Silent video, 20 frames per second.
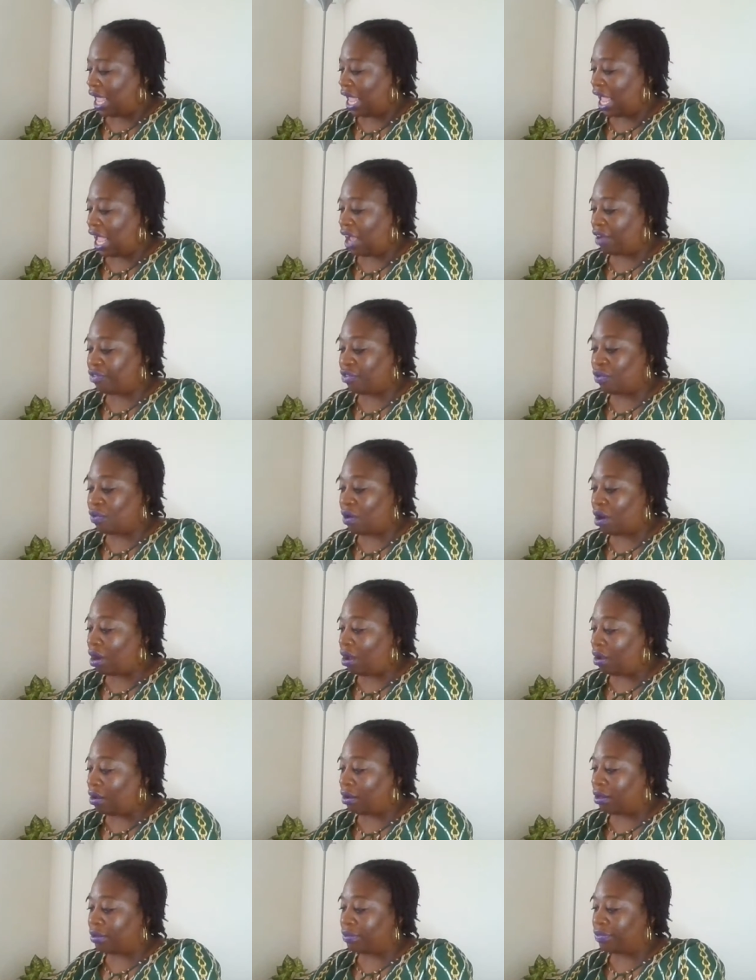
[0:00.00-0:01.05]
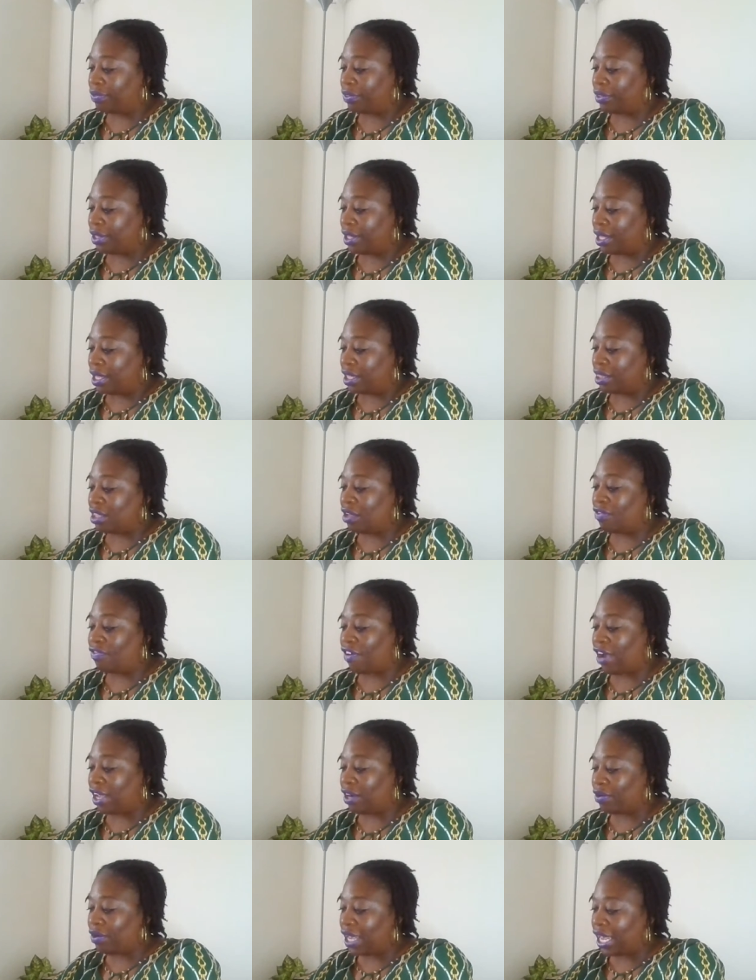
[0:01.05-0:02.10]
after all, the
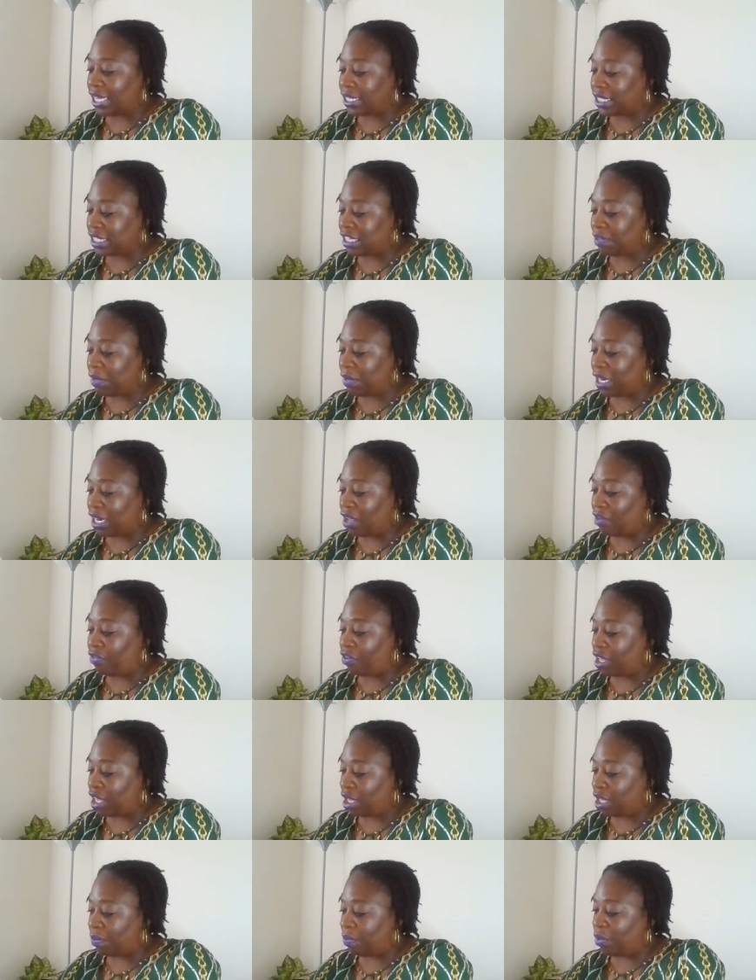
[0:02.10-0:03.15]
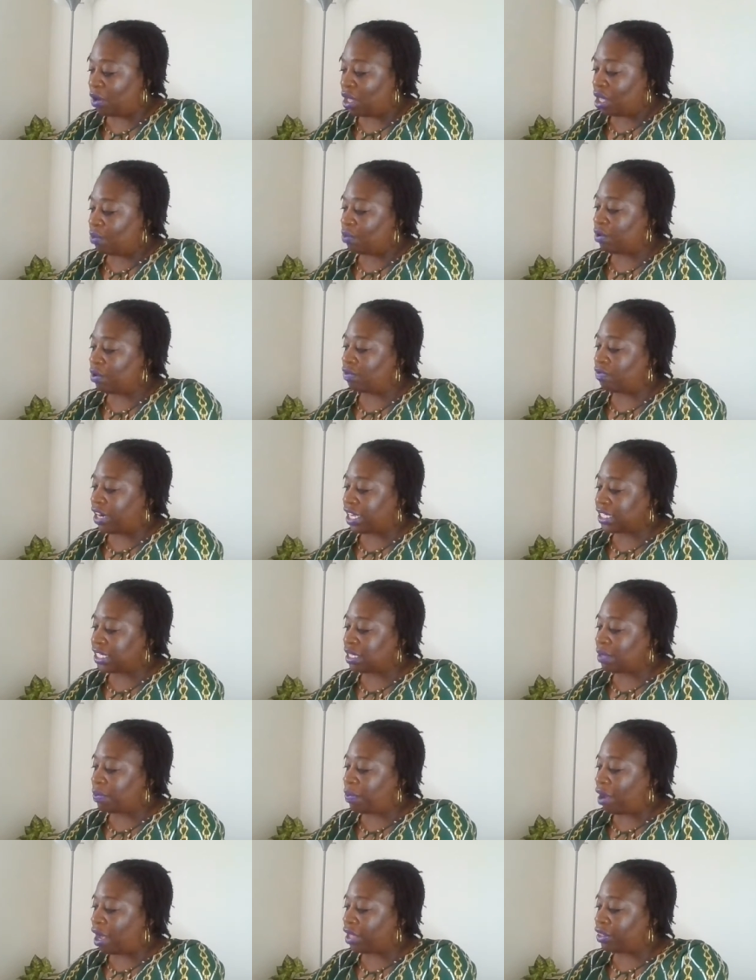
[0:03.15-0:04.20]
final estimate of him will rest
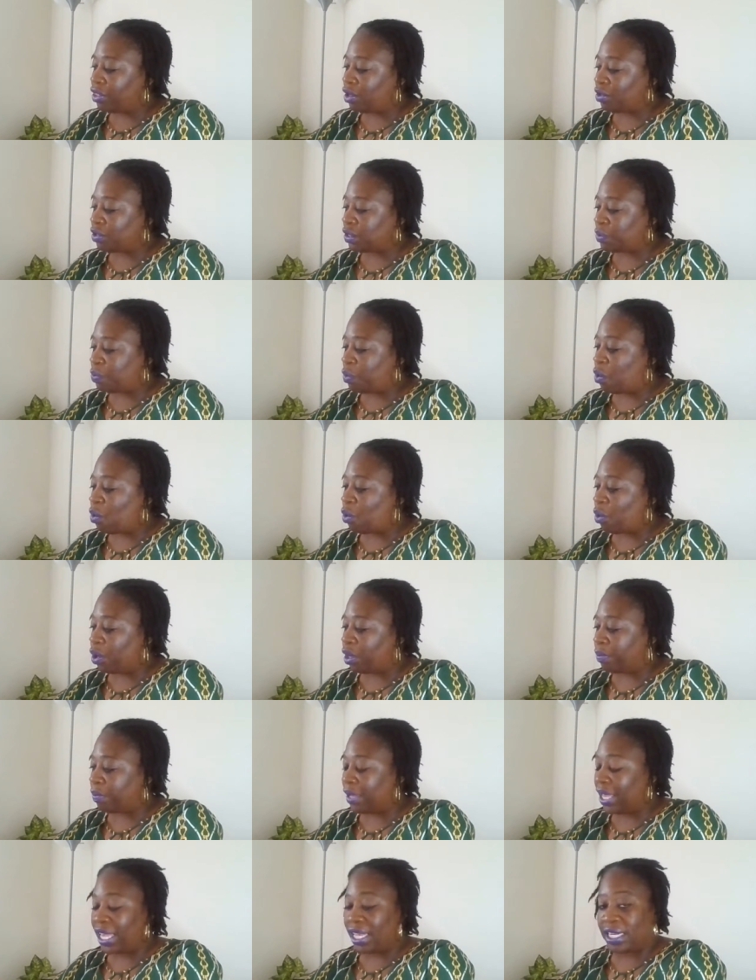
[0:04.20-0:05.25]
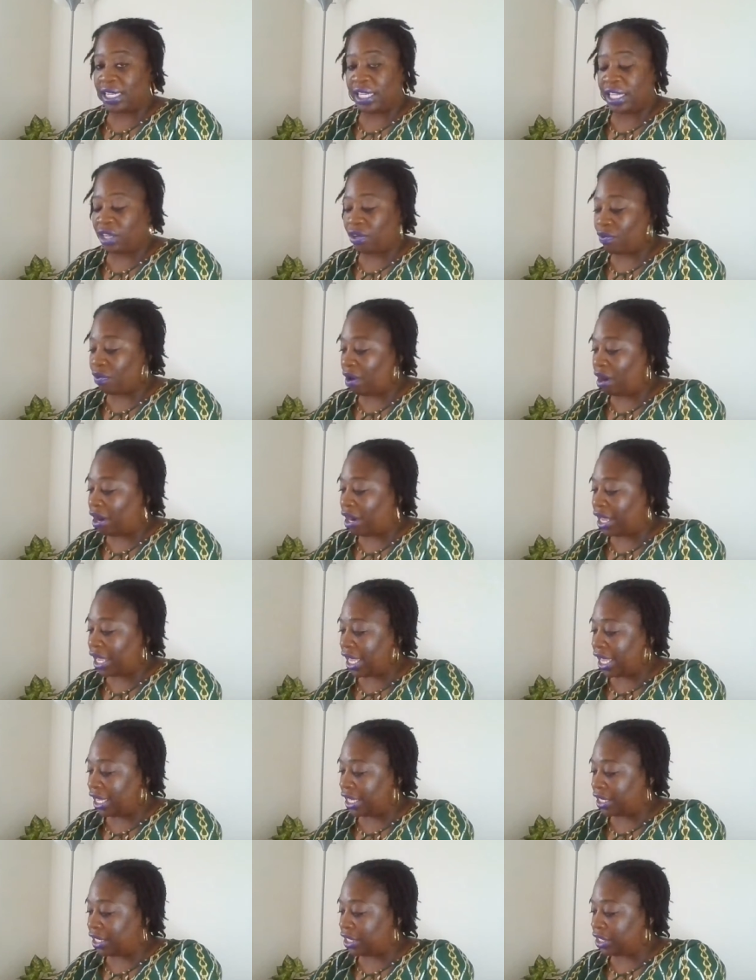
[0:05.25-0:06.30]
upon those poems in literary
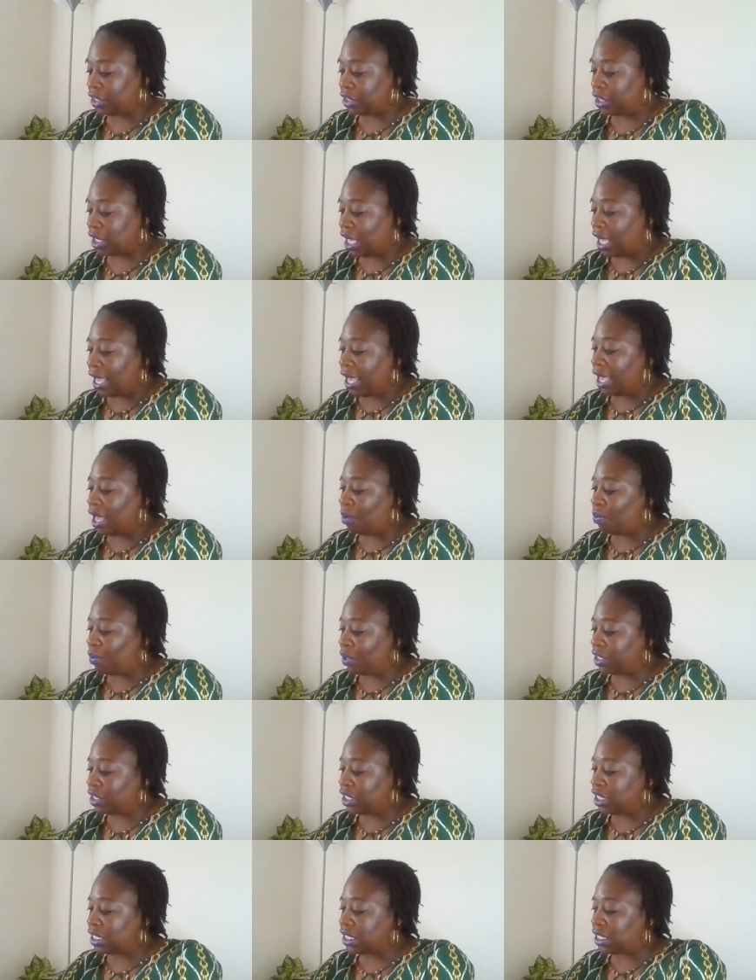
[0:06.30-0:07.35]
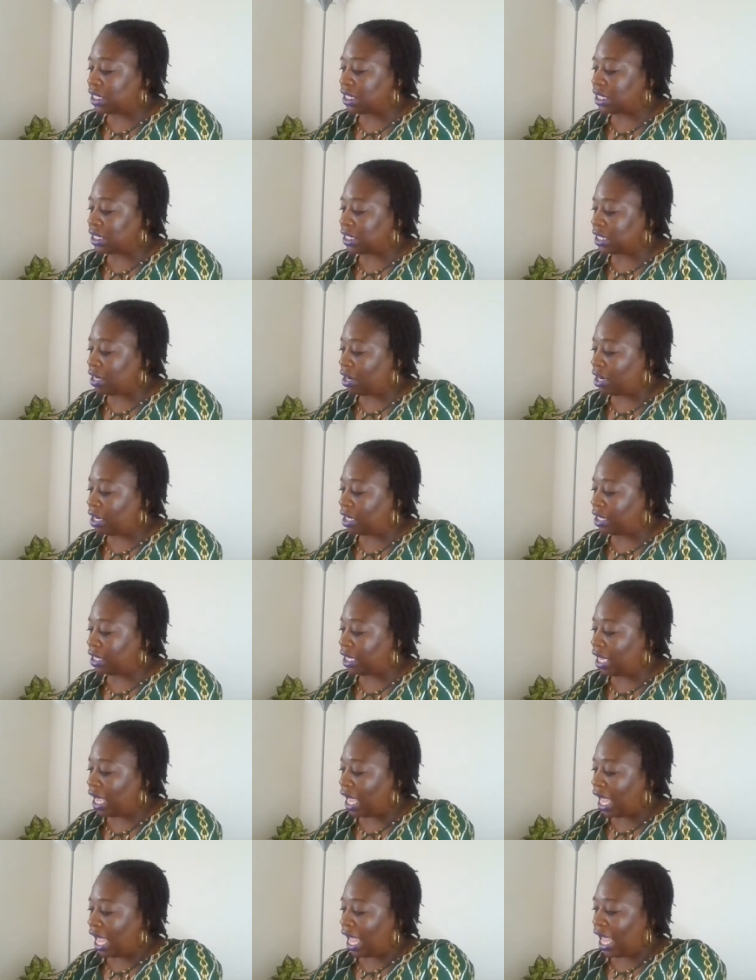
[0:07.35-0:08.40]
English in which he
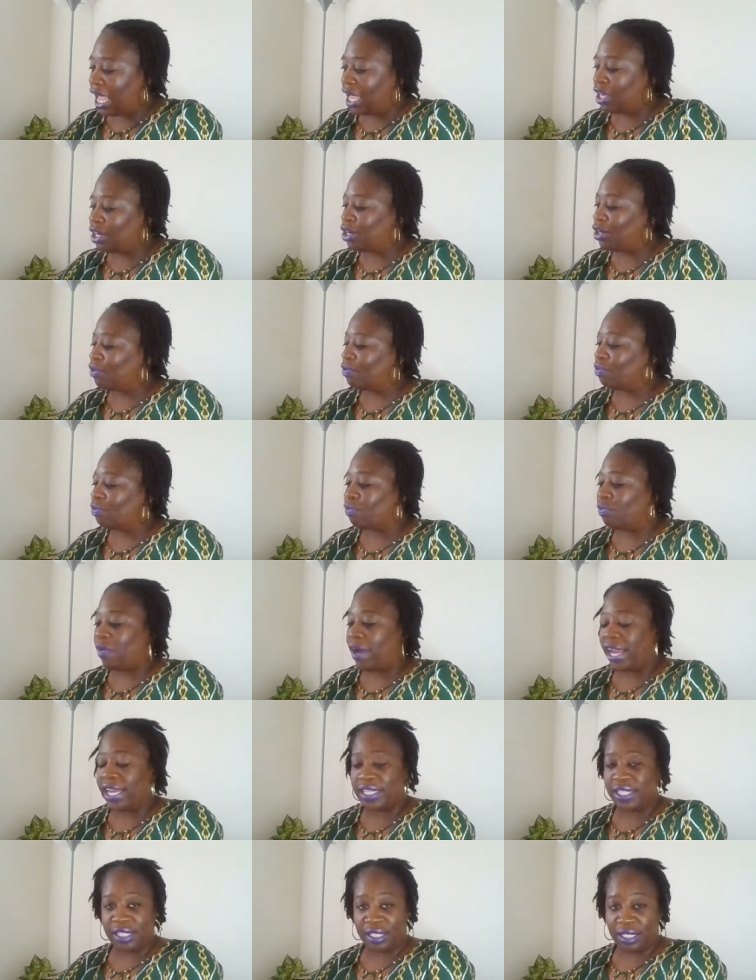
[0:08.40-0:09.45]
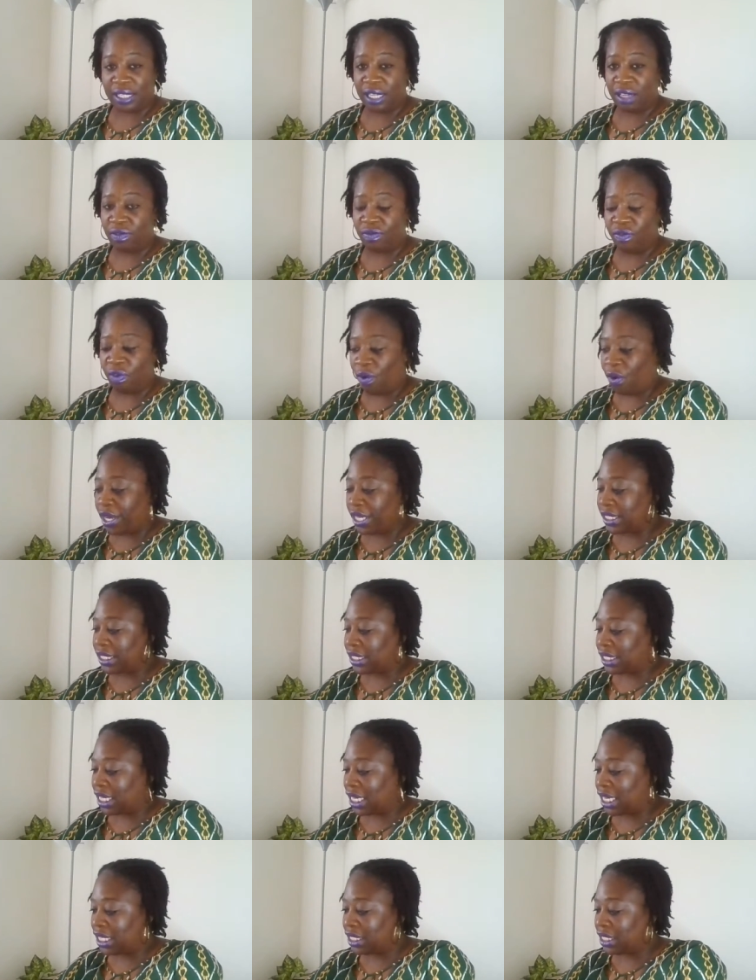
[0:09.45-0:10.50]
sincerely and courageously
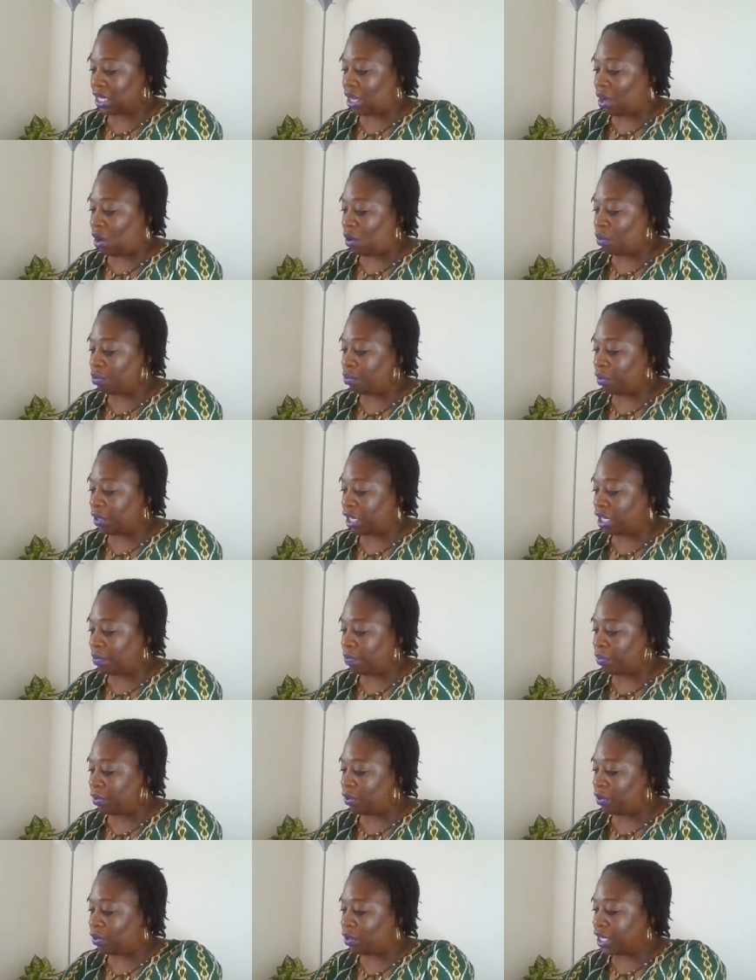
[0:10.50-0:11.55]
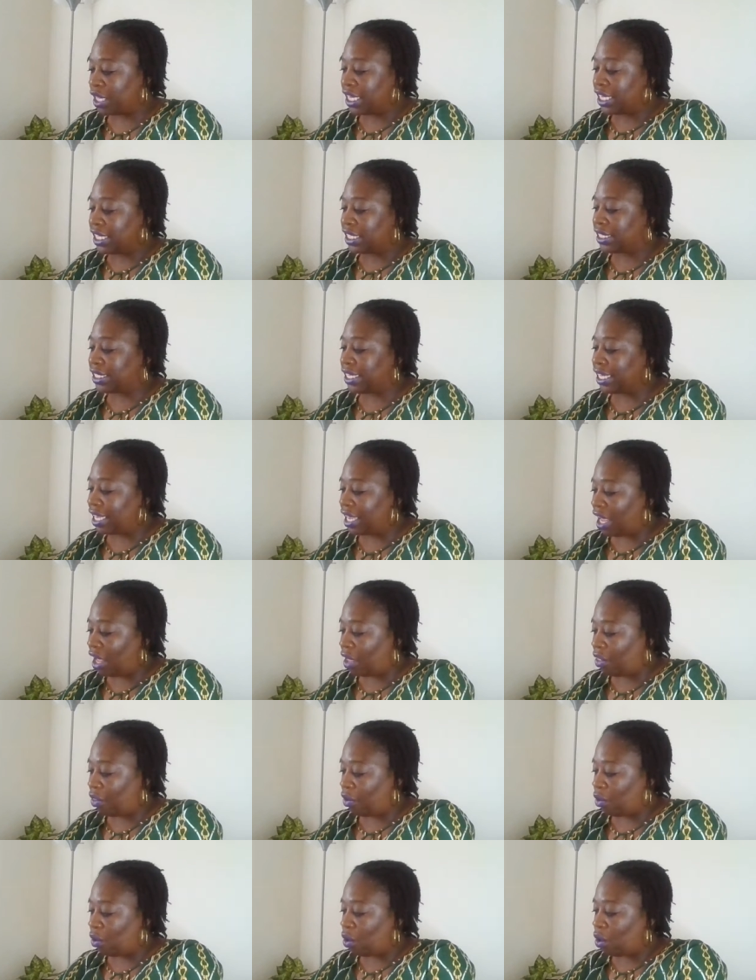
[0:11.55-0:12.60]
voiced his own people
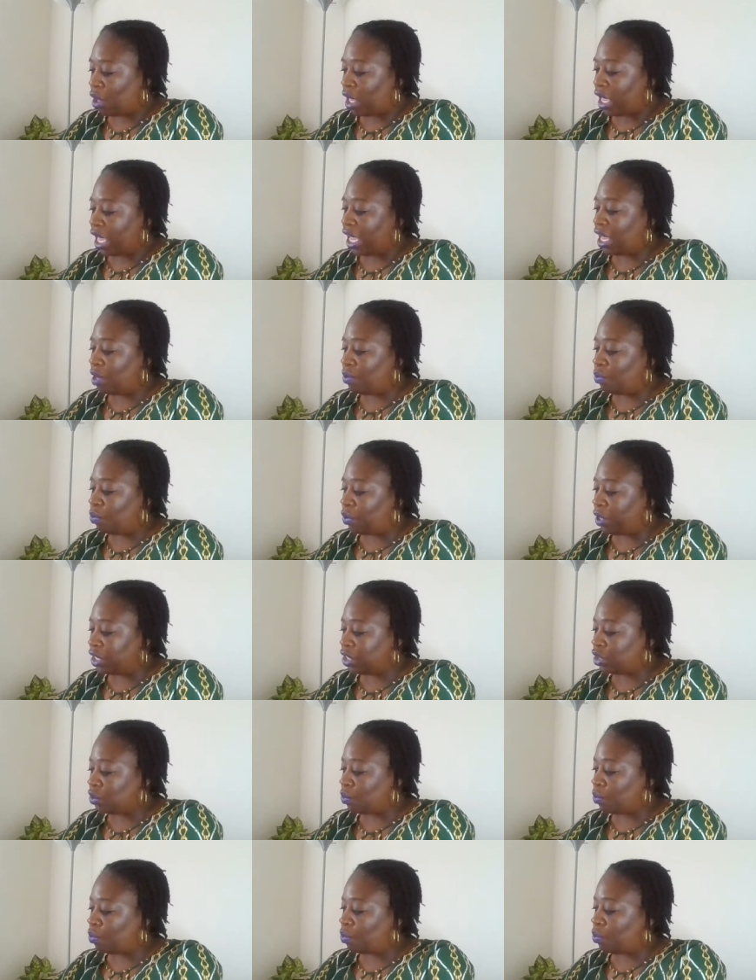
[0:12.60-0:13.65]
together, in which